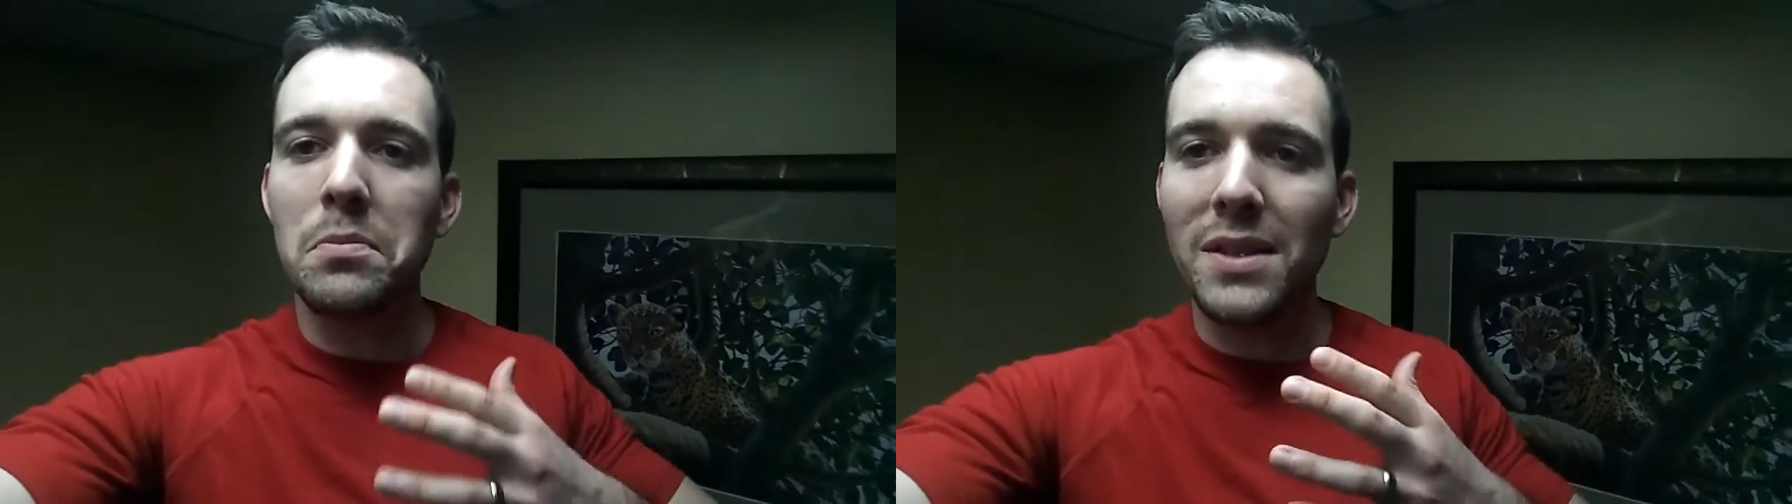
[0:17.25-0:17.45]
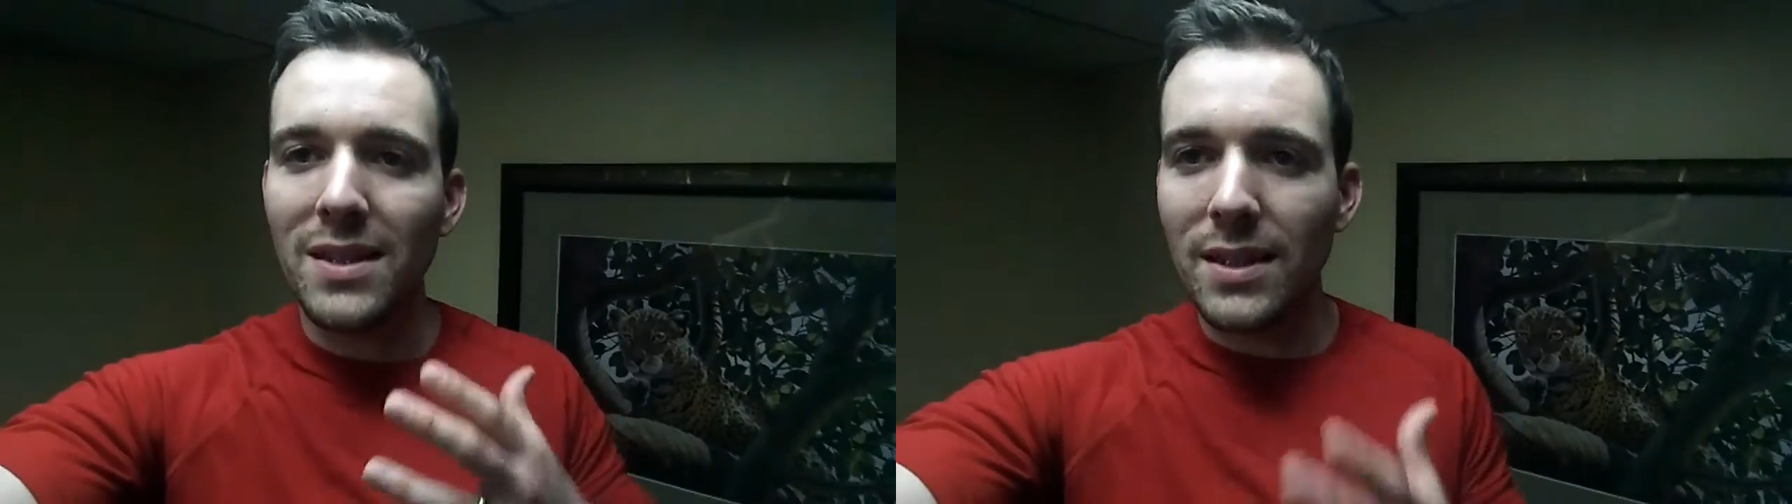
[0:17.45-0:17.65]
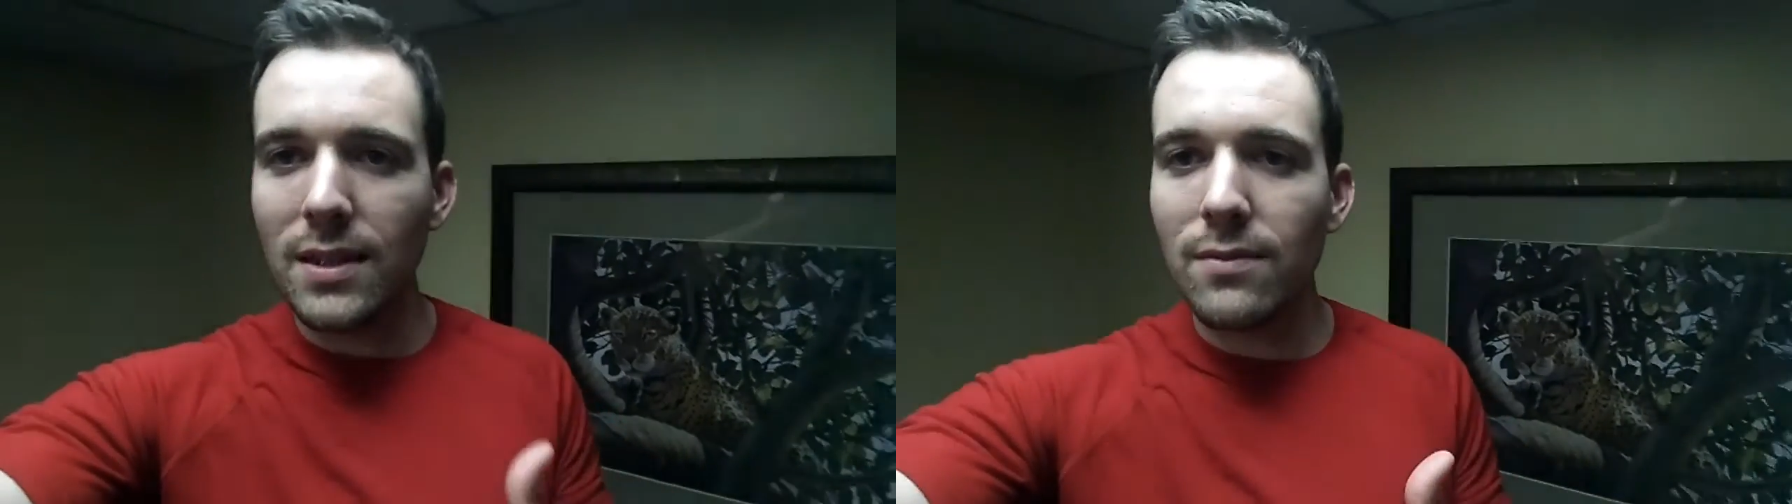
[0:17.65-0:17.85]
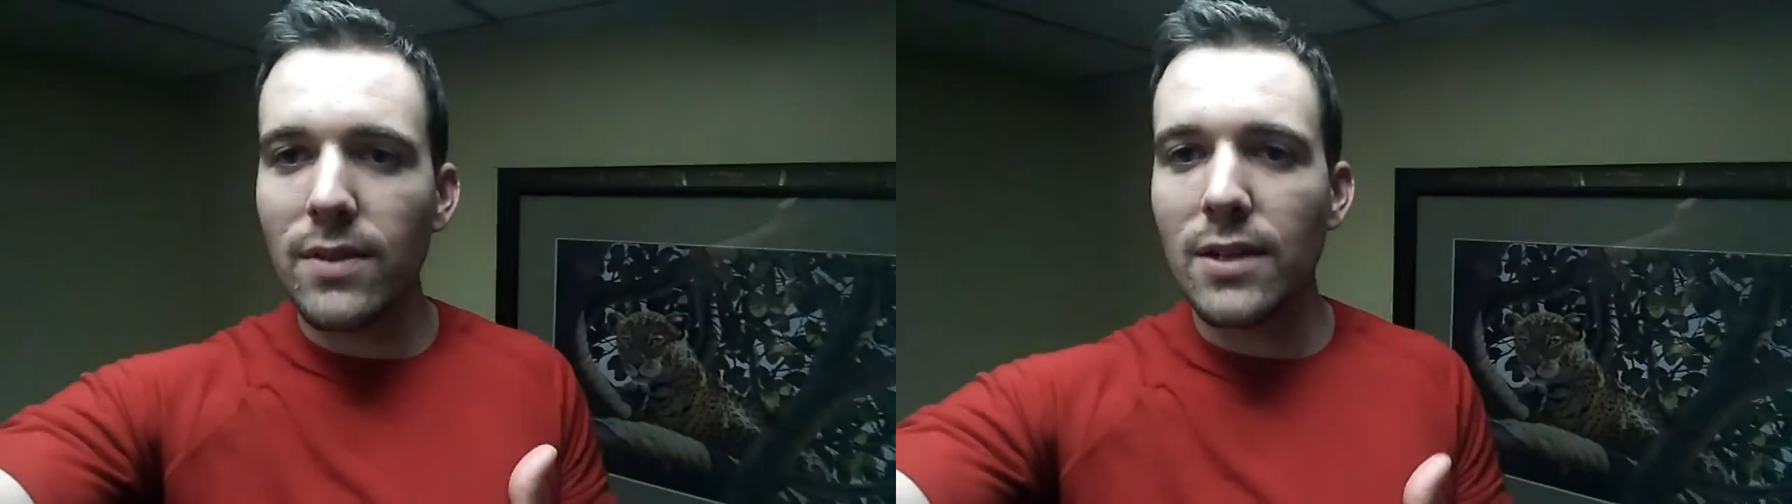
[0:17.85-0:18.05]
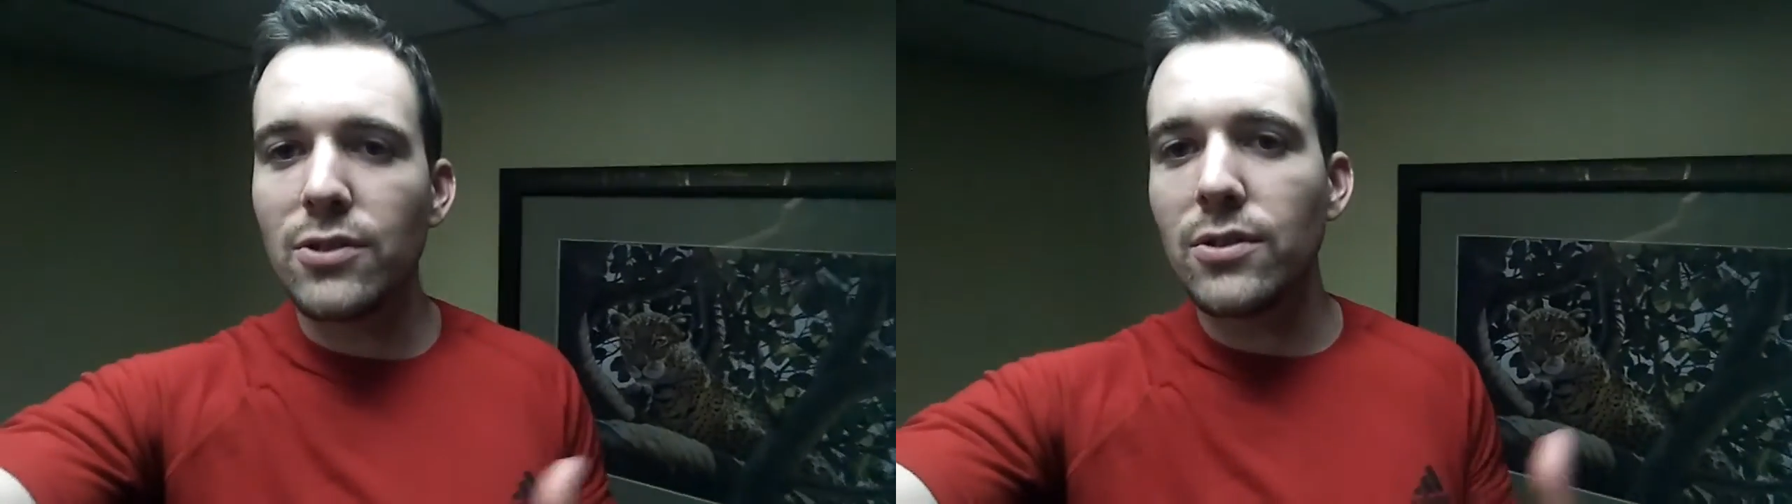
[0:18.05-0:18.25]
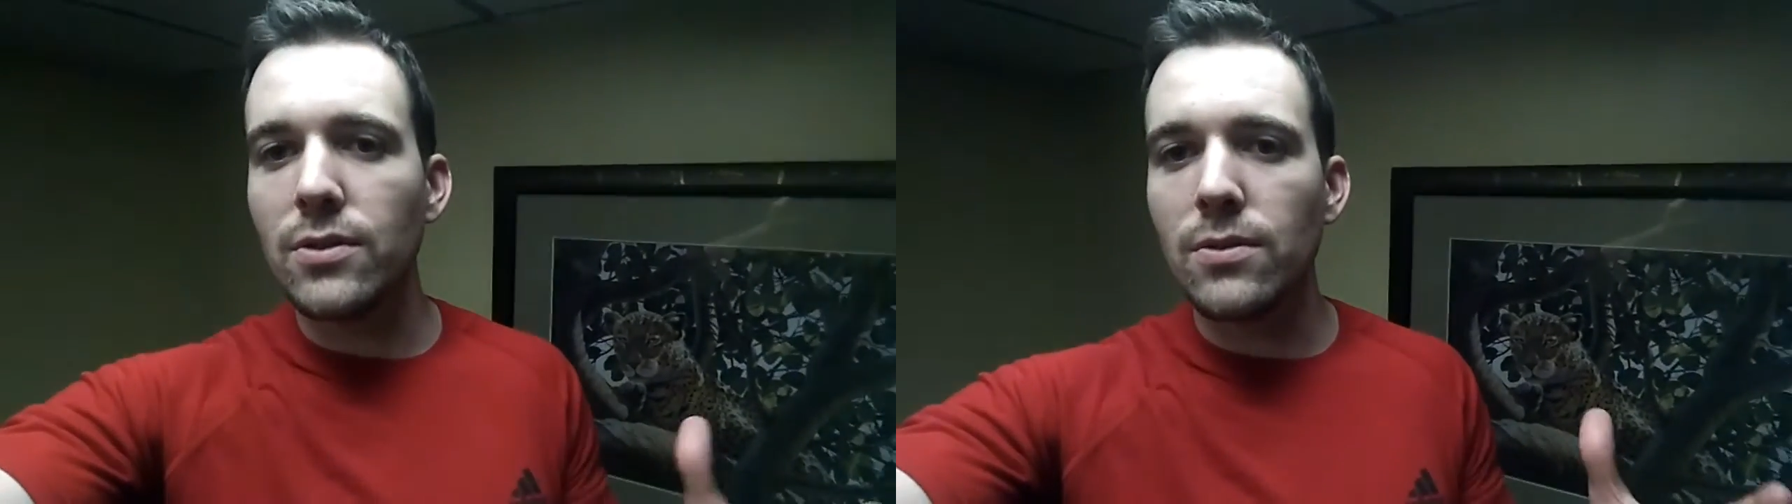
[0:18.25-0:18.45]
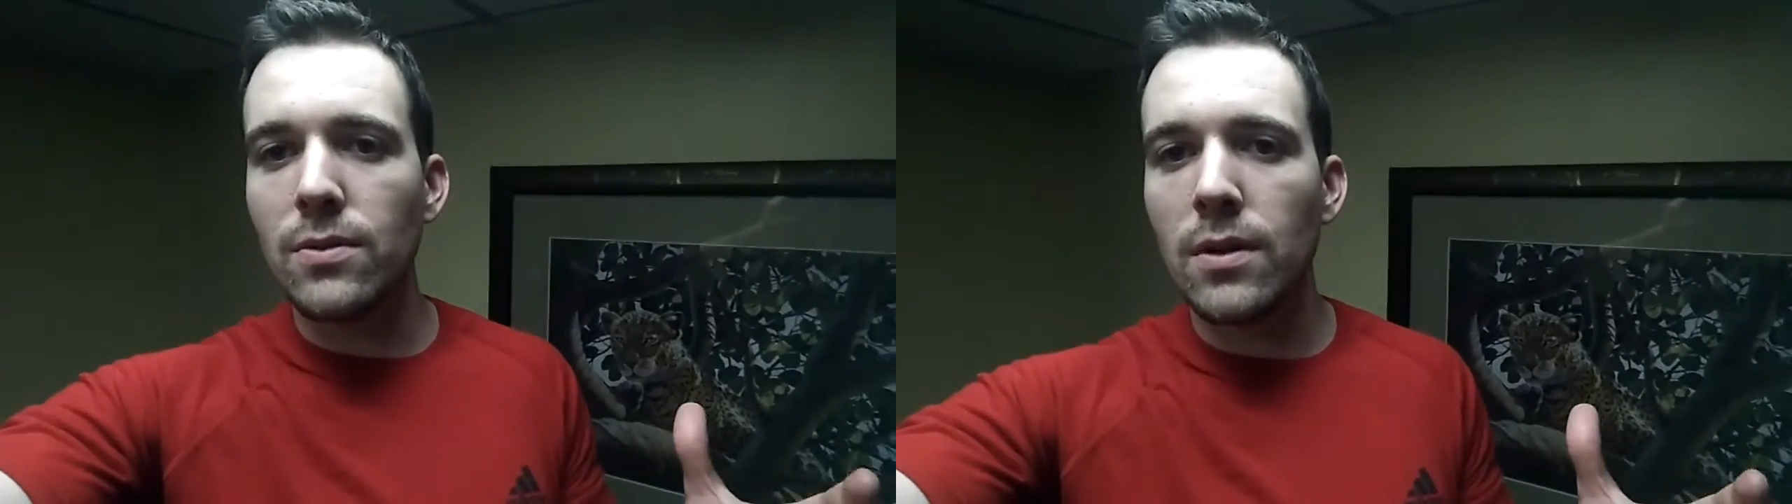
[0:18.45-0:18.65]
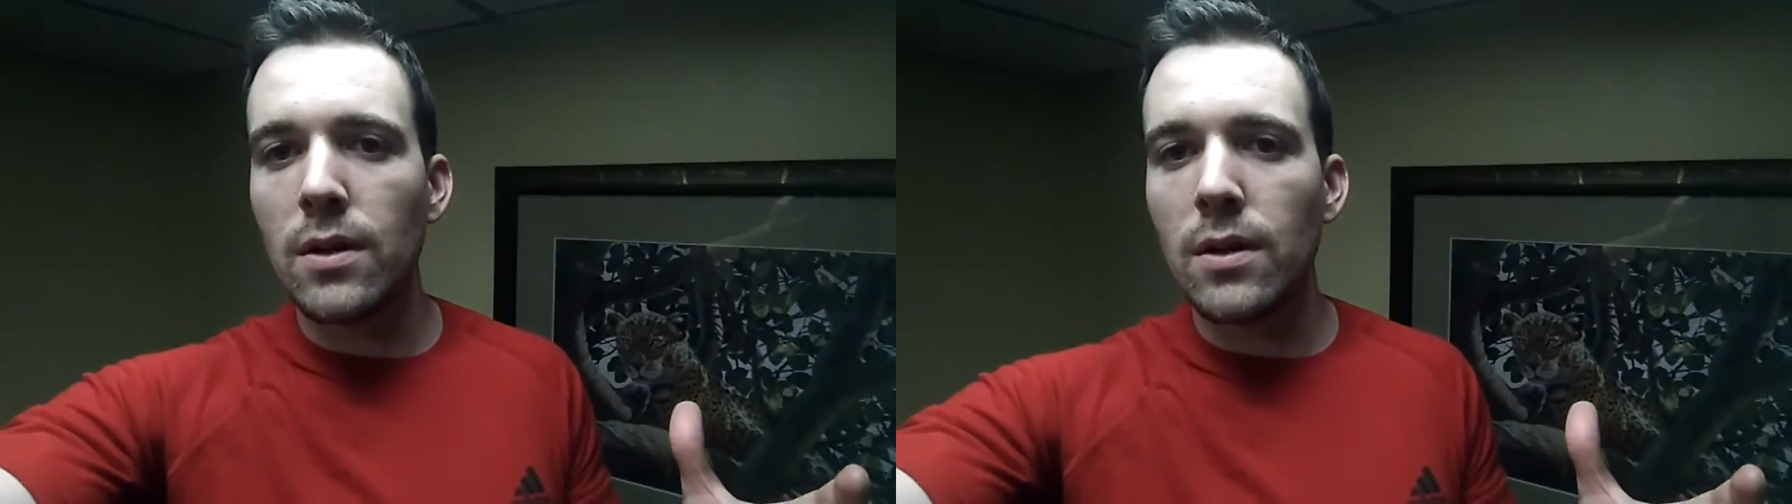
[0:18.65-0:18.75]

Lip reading: believe that you